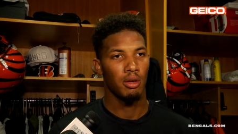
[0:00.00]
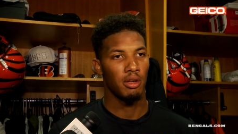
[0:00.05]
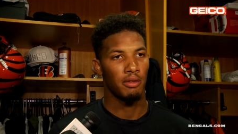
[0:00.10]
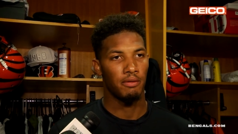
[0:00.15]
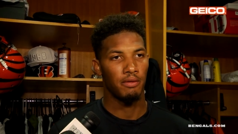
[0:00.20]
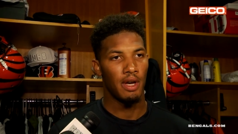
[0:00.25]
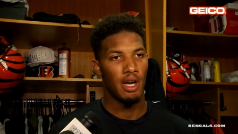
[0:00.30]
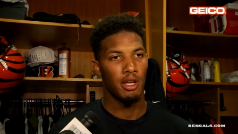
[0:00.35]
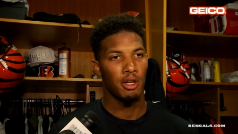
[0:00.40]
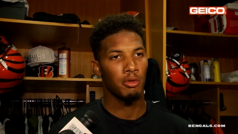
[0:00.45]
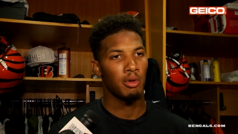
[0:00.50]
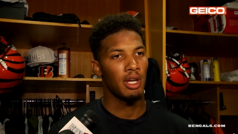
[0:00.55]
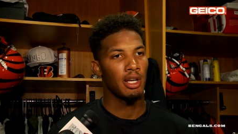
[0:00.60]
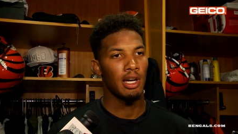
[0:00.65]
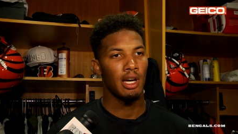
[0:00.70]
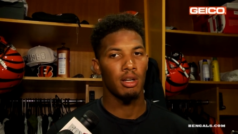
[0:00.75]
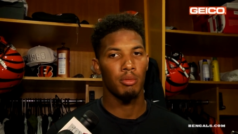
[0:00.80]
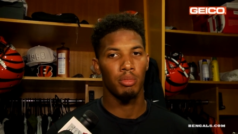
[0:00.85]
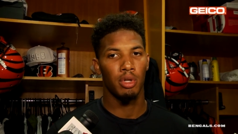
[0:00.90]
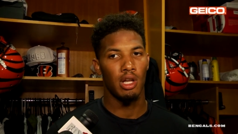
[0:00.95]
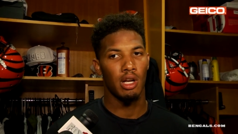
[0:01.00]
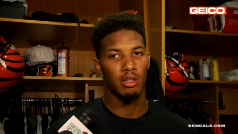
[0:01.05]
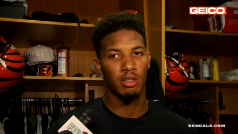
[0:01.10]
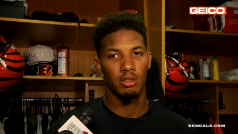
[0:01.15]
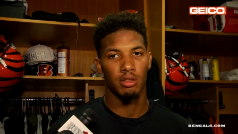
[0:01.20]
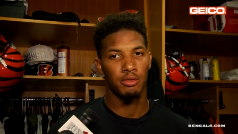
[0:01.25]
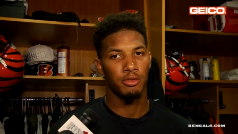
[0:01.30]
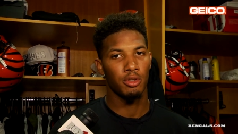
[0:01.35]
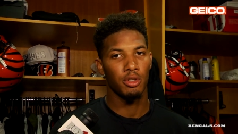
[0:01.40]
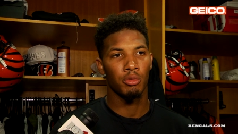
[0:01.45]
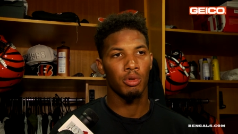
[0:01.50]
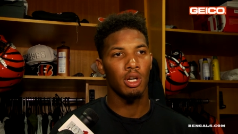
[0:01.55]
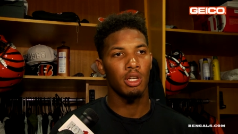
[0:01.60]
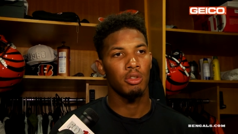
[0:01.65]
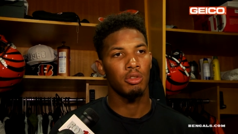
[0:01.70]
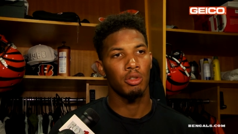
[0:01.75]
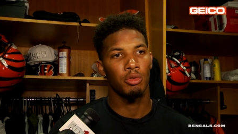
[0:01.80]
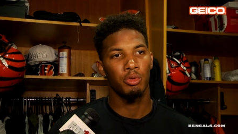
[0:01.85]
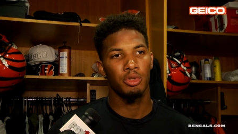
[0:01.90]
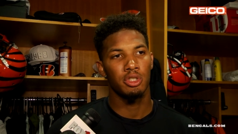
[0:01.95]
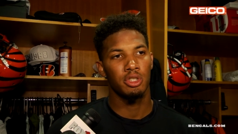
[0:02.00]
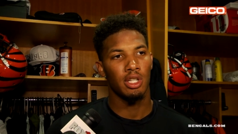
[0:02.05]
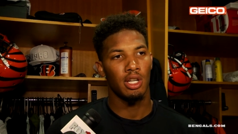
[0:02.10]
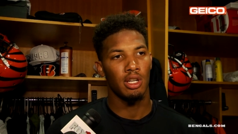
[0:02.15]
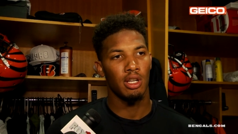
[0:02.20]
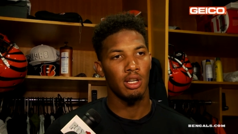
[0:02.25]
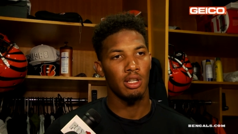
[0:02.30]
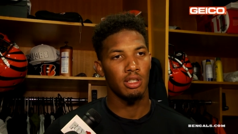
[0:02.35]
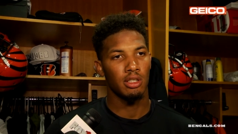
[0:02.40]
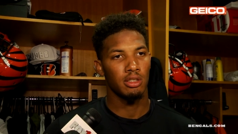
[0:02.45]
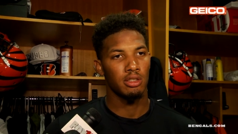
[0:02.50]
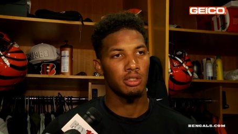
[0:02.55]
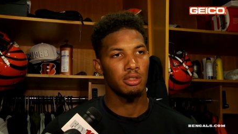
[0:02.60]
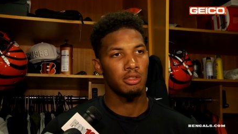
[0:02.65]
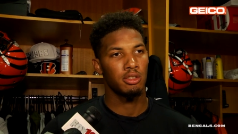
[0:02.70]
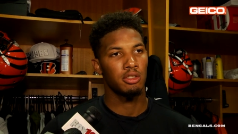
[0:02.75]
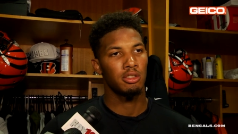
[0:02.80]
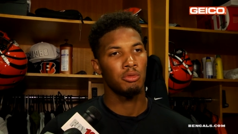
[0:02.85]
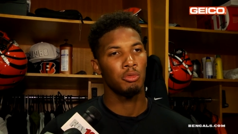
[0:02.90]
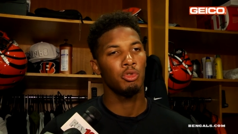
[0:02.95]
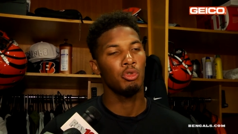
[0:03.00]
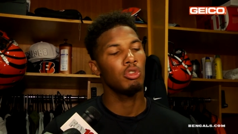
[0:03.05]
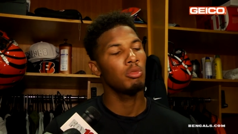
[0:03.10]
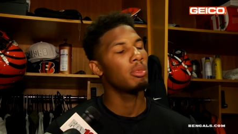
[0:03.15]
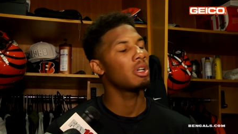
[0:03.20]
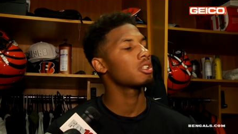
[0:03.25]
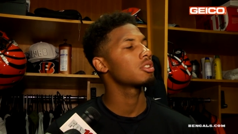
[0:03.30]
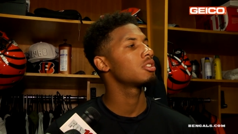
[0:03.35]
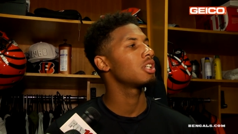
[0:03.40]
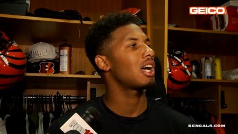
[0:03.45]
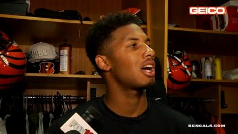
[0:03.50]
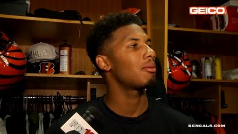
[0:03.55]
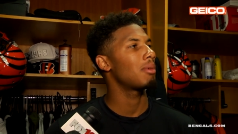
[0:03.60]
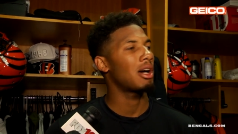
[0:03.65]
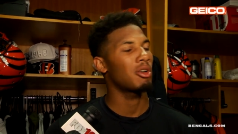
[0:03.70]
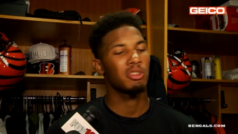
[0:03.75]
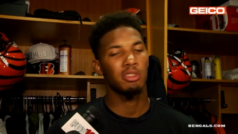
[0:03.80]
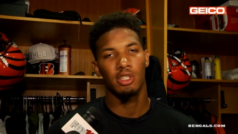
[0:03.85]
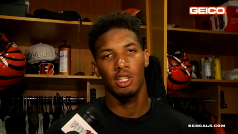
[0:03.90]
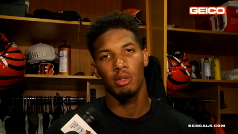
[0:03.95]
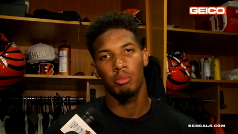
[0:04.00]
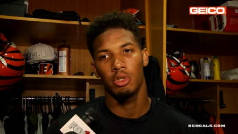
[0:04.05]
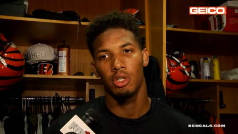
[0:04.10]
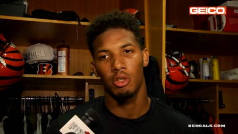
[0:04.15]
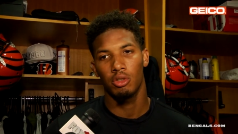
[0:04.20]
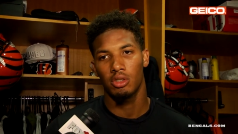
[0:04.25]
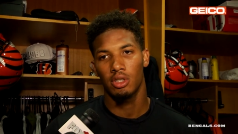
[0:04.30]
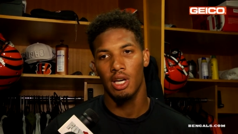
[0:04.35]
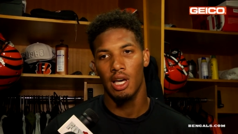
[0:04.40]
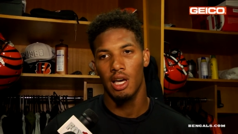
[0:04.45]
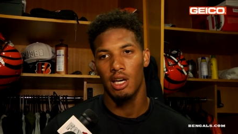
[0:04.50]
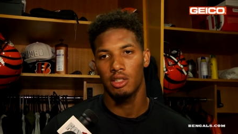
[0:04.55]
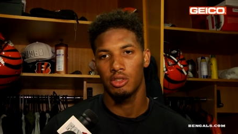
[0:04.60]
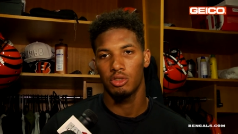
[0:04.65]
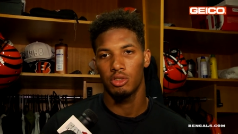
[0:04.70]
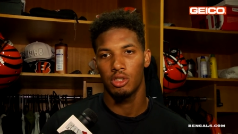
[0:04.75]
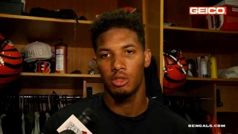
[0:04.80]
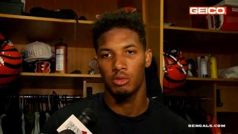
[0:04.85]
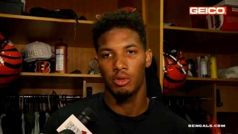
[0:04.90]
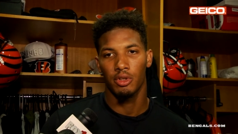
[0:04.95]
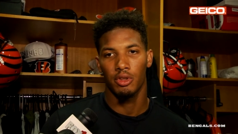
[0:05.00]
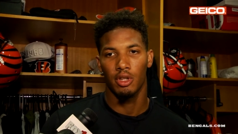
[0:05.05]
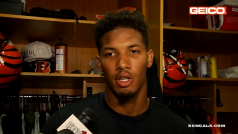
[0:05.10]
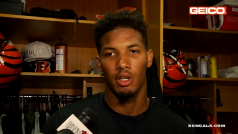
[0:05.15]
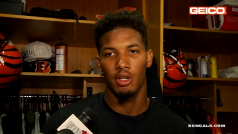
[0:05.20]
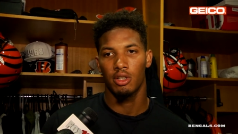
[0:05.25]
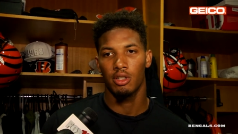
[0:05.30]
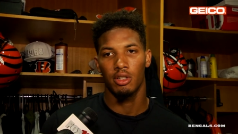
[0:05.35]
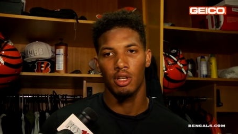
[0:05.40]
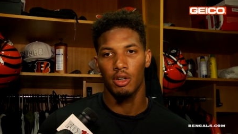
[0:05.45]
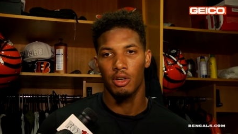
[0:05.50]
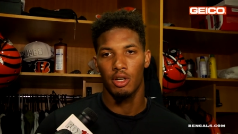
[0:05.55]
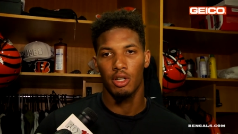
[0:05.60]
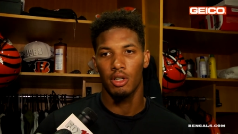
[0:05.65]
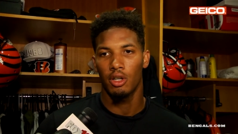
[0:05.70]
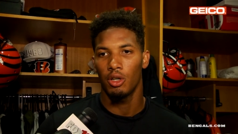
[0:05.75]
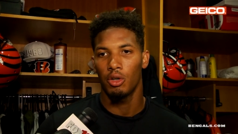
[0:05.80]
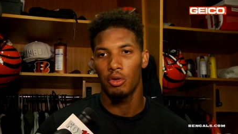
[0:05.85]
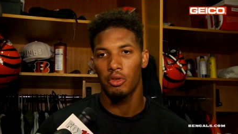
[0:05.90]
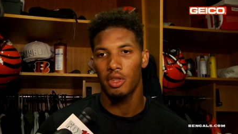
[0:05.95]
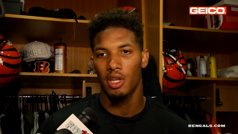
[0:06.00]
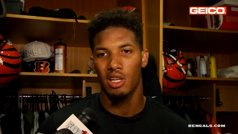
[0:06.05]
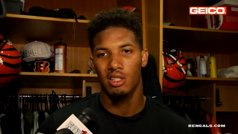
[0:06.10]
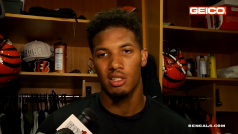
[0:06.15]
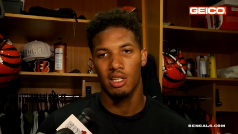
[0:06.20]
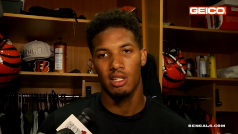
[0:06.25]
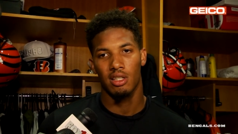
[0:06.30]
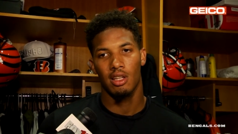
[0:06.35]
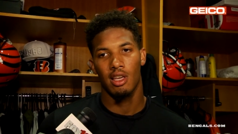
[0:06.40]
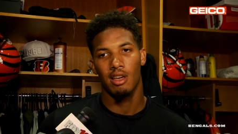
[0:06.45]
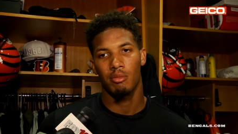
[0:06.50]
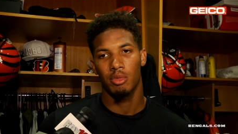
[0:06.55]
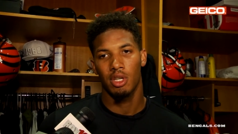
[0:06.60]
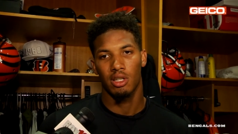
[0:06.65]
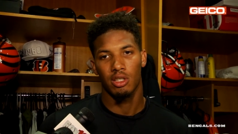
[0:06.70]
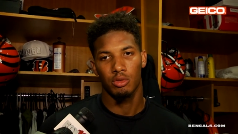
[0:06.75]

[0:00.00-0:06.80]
find the right guy to block for the run. You know, we just got to just do a better job out scheming those guys, you know, on third and goal and things like that, man,